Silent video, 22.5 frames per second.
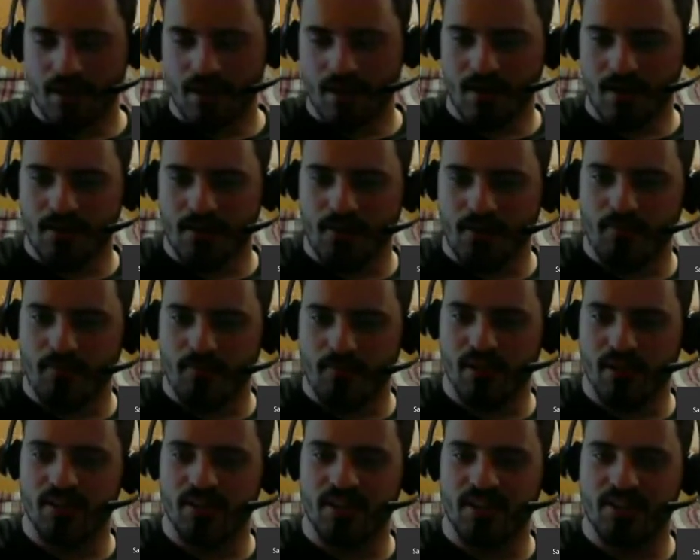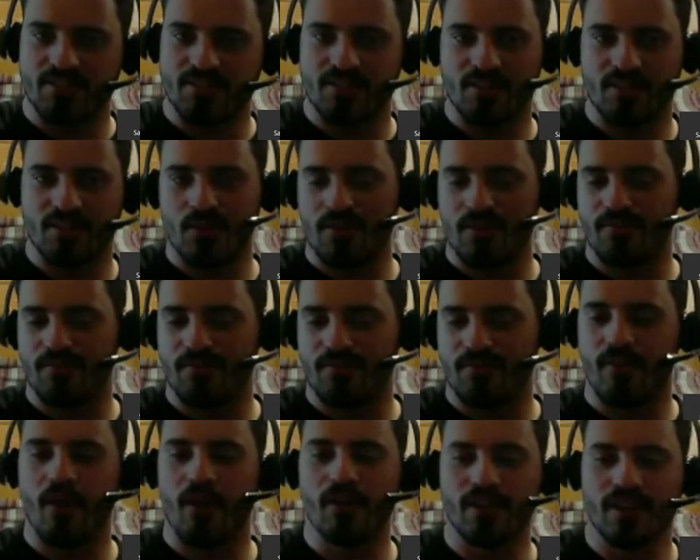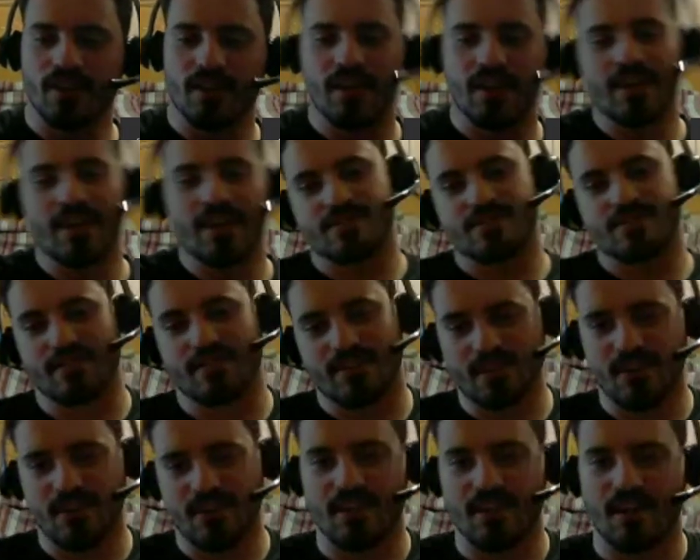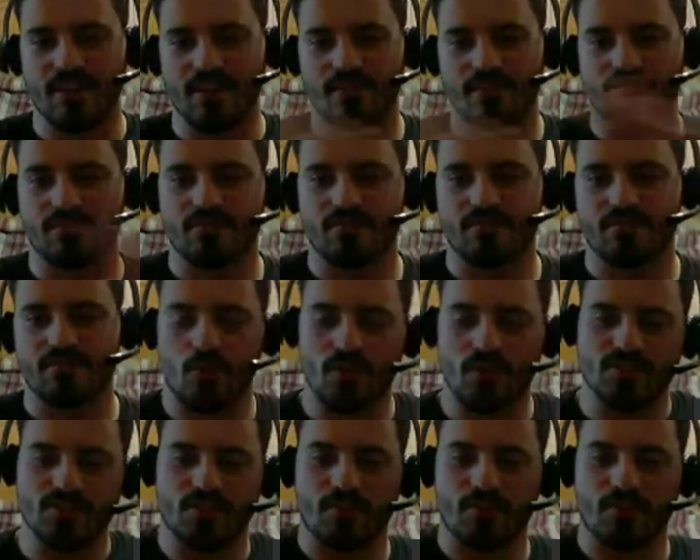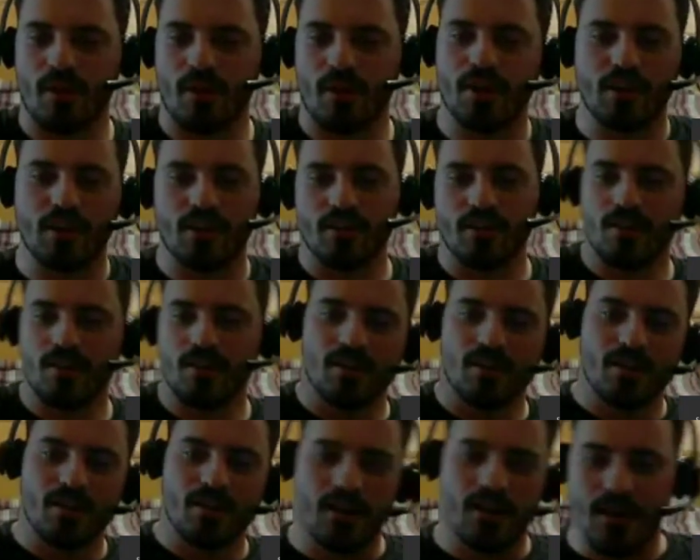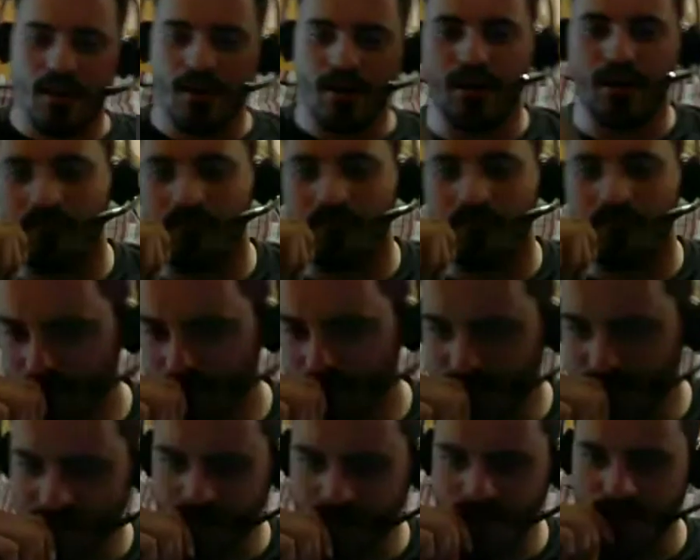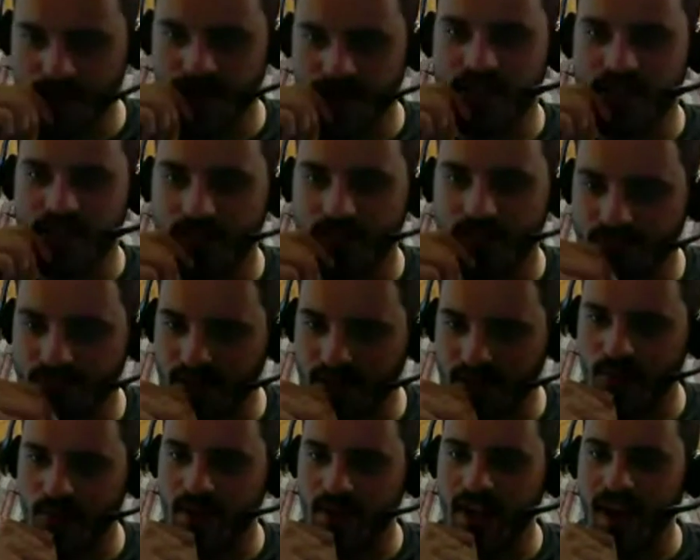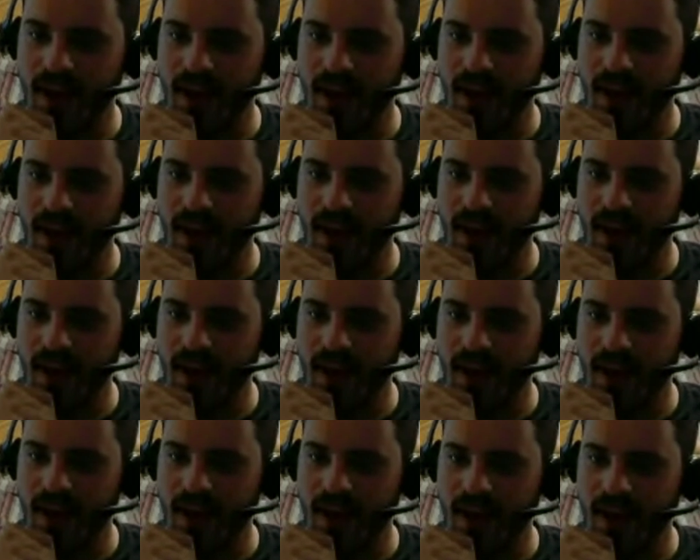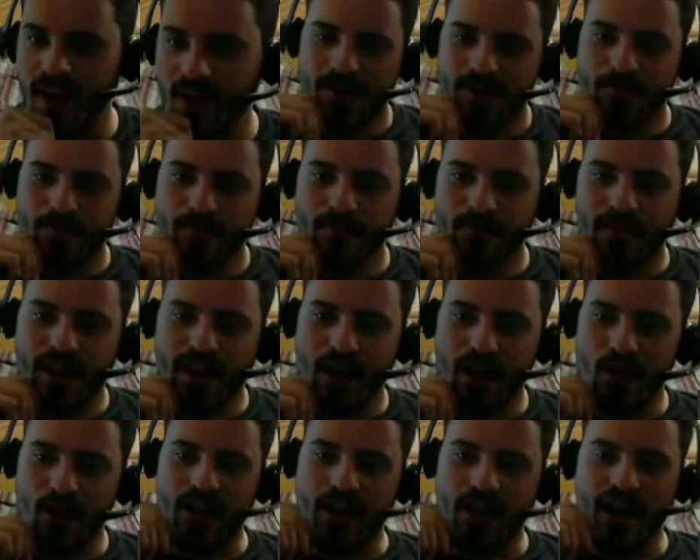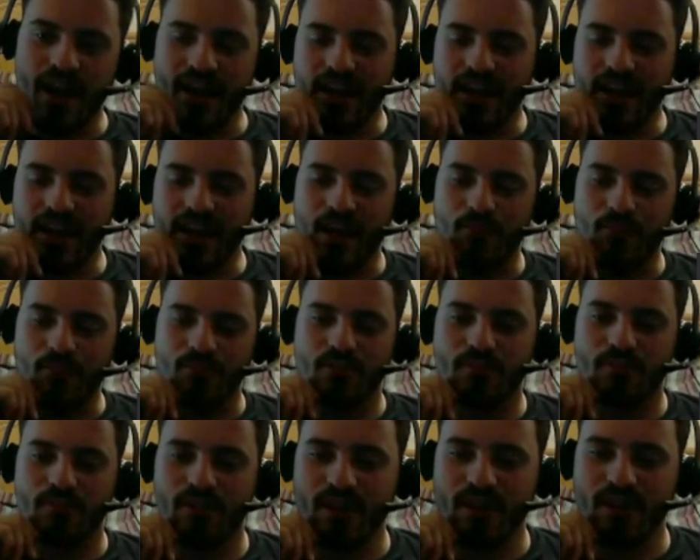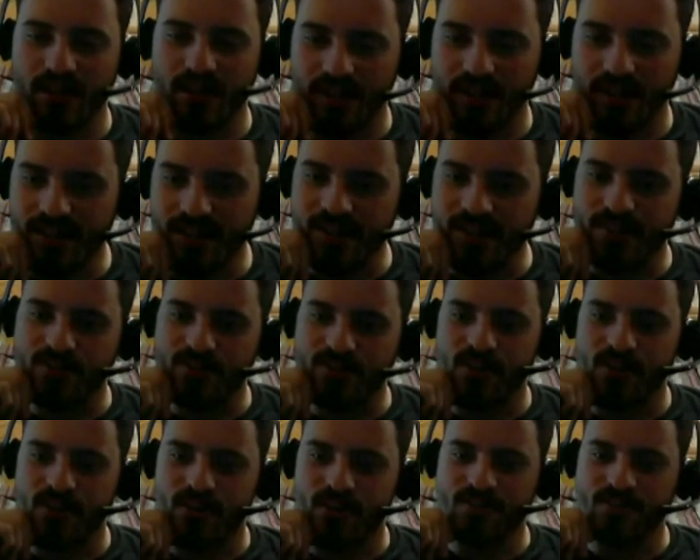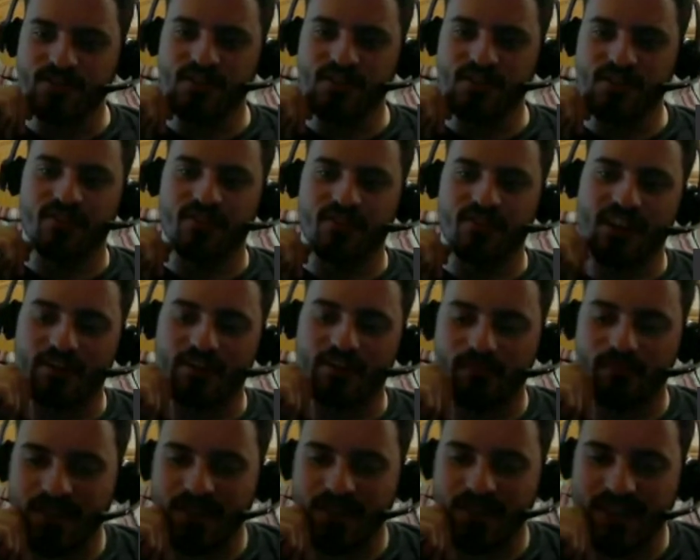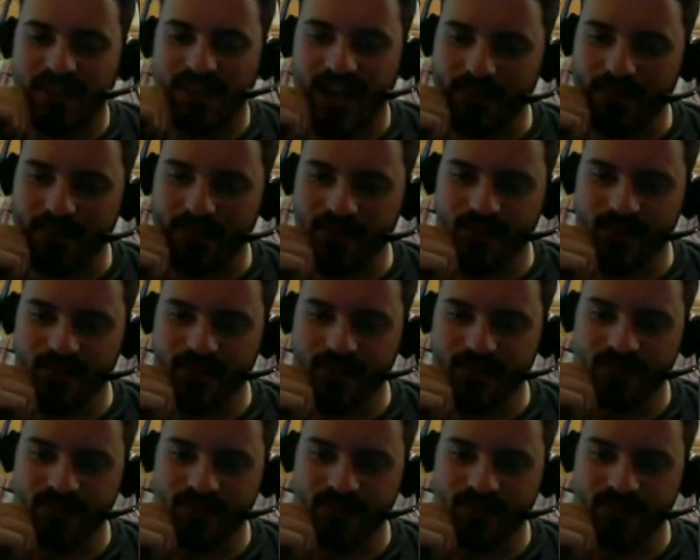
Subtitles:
their ability to, when falling, instantly kind of twist their body. Potentially, figuring out like how that came to be, and then trying to see if that can be adapted